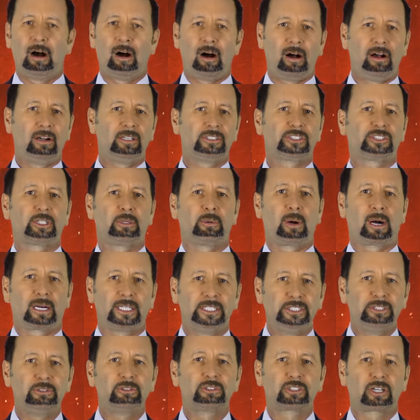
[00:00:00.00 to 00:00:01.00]
Also,
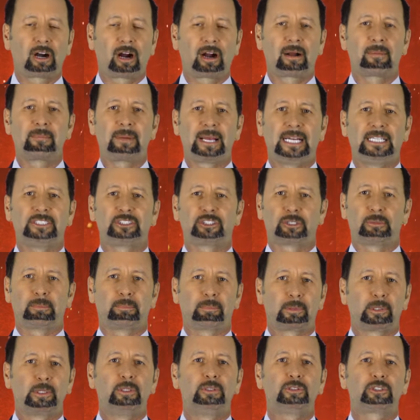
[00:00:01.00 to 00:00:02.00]
our used car manager,
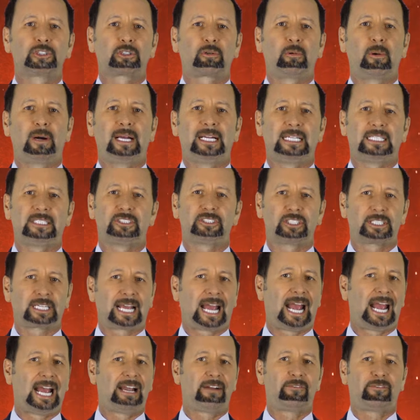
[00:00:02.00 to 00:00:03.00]
Bruce, quit and took
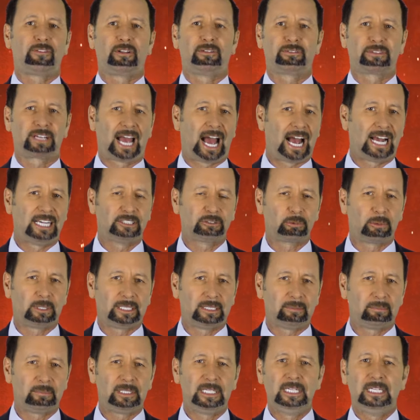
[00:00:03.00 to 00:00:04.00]
a handful of guys
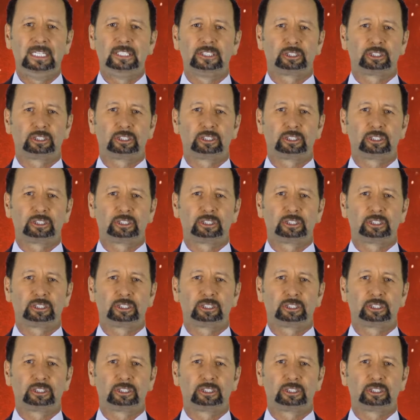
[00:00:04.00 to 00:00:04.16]
with him,